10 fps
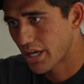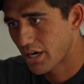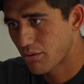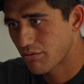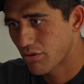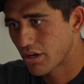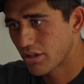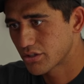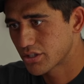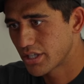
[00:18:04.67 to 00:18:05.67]
again. I went for
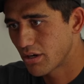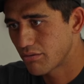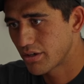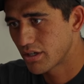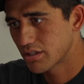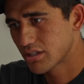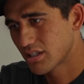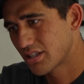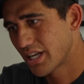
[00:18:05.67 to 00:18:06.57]
another stale fish.